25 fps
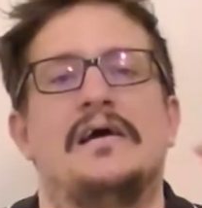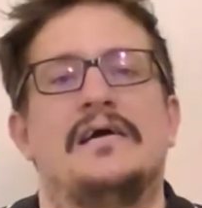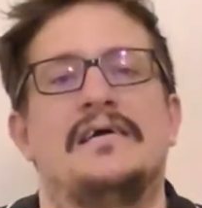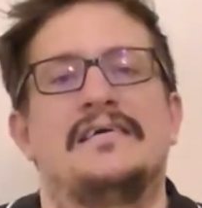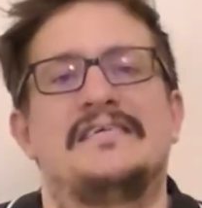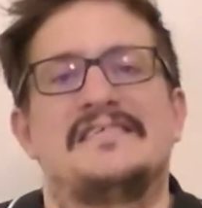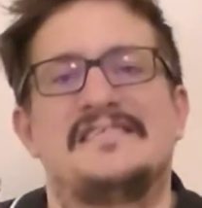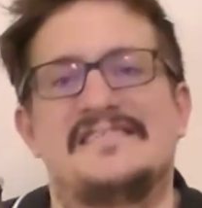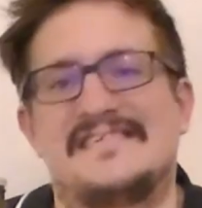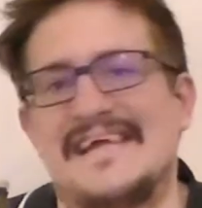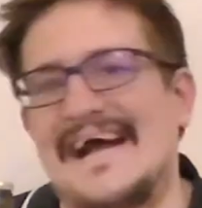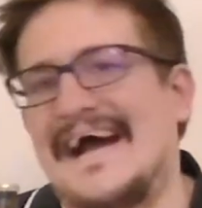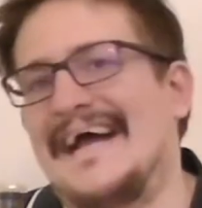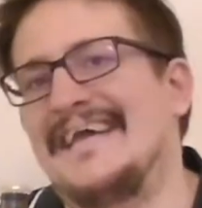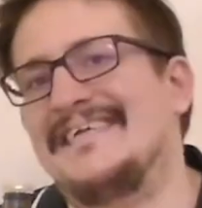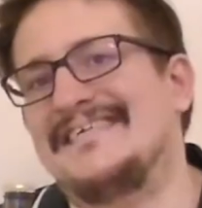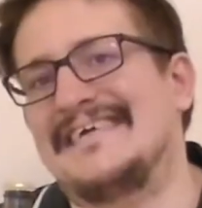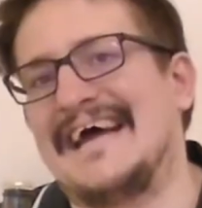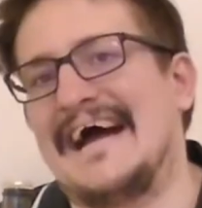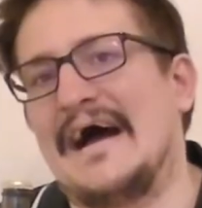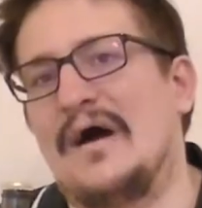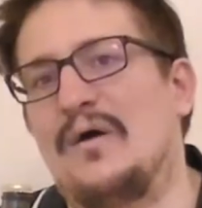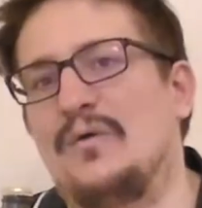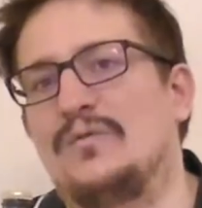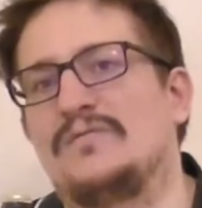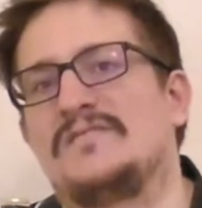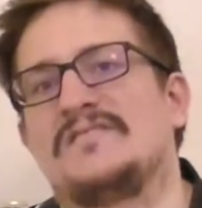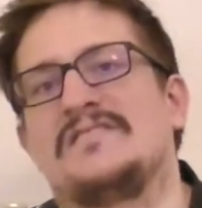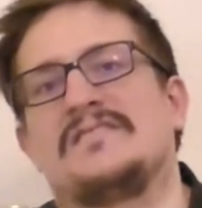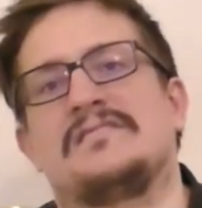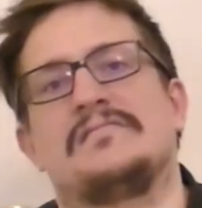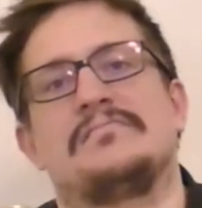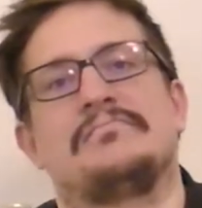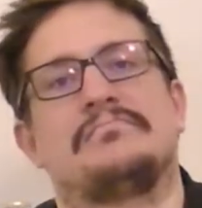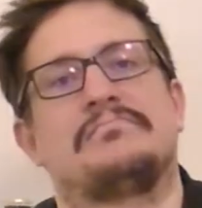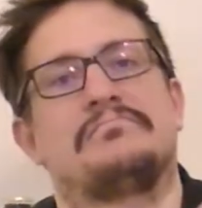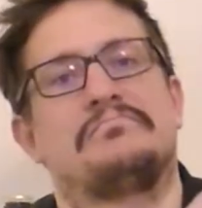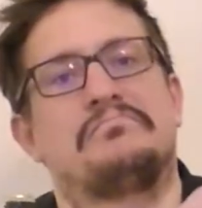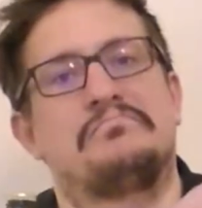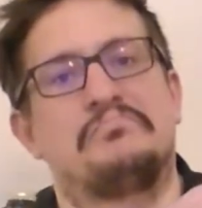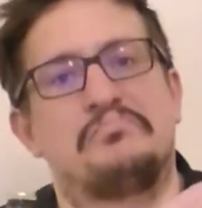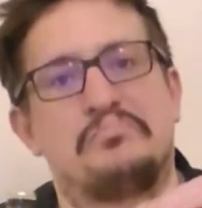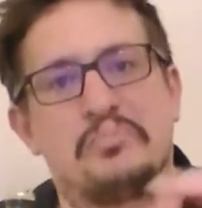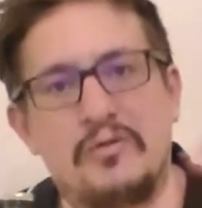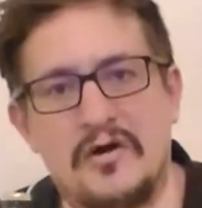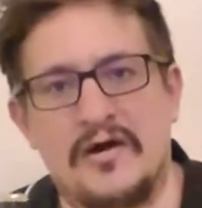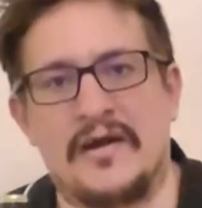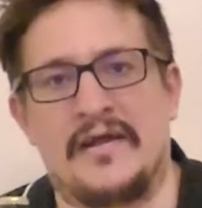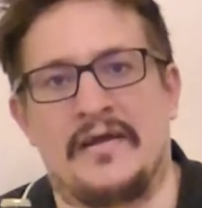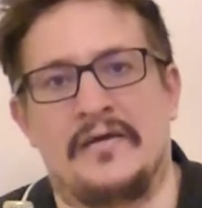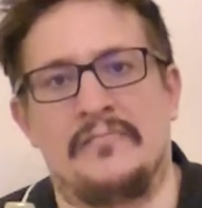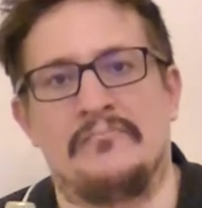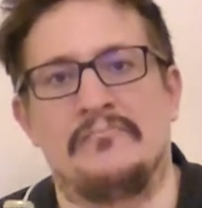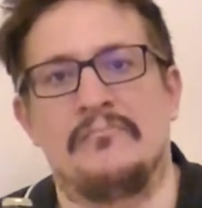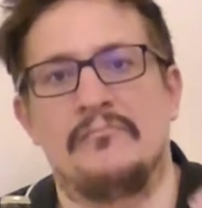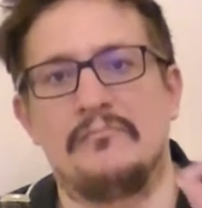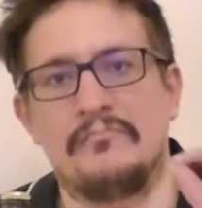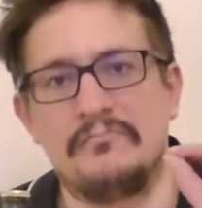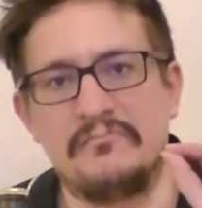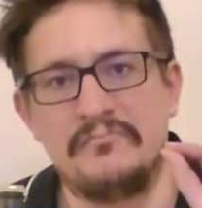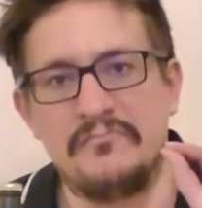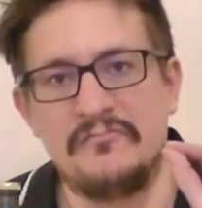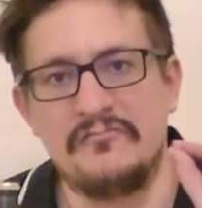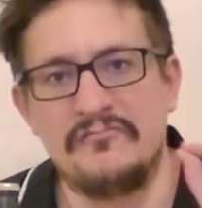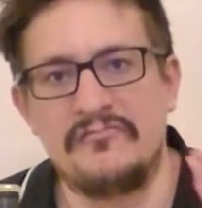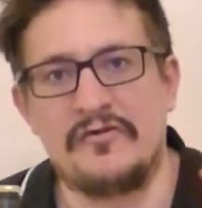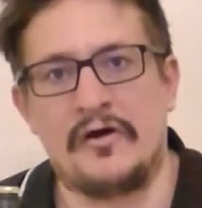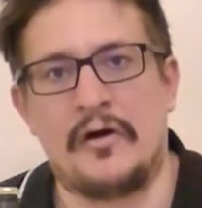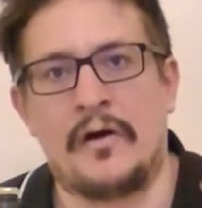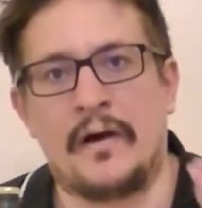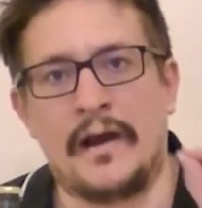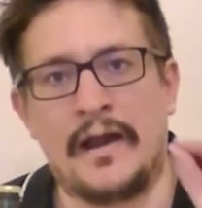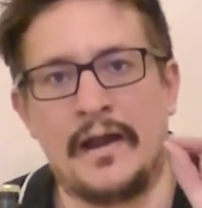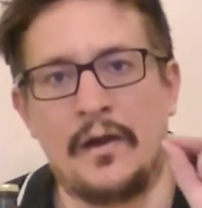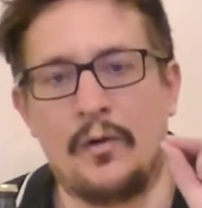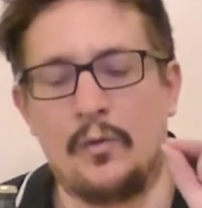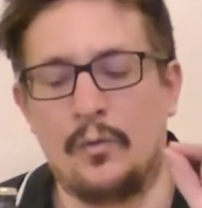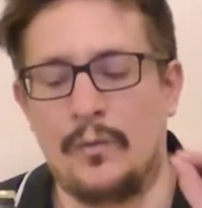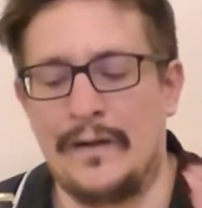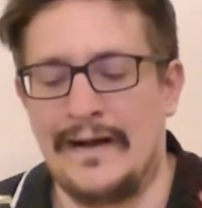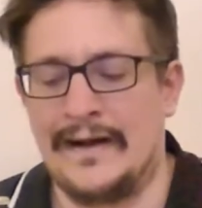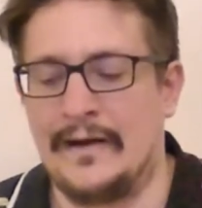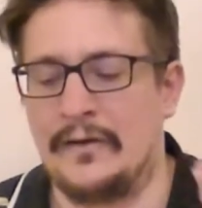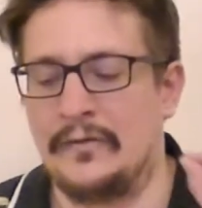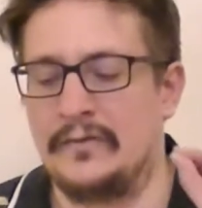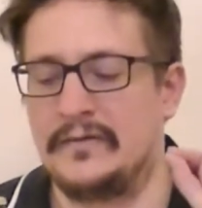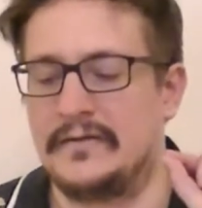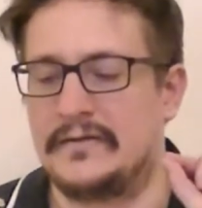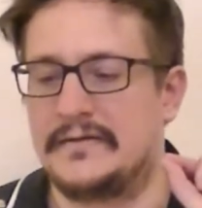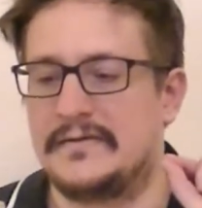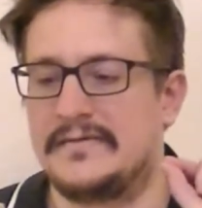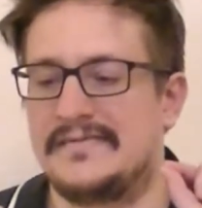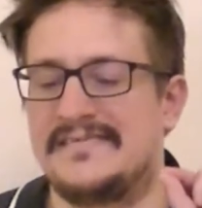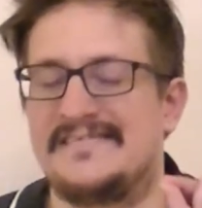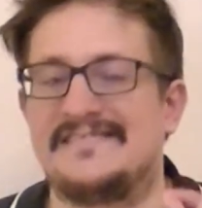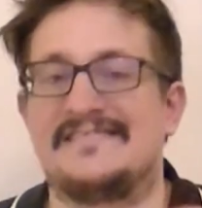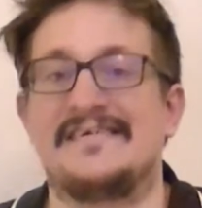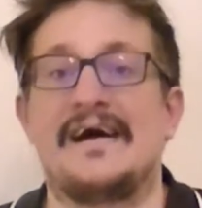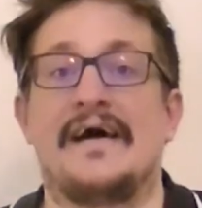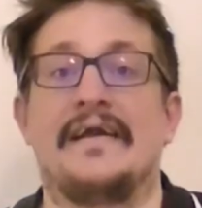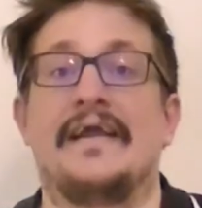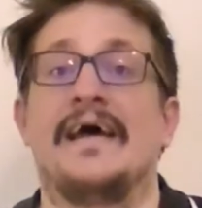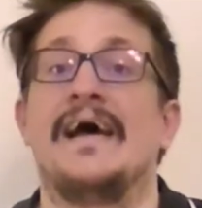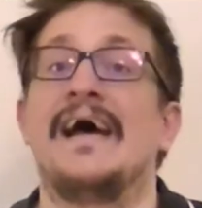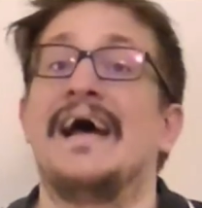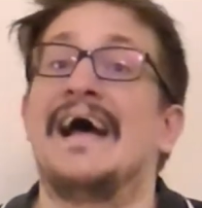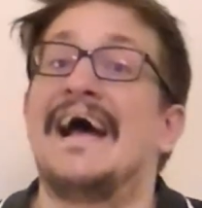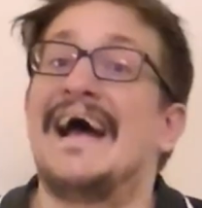Stands out, brilliant, very well done.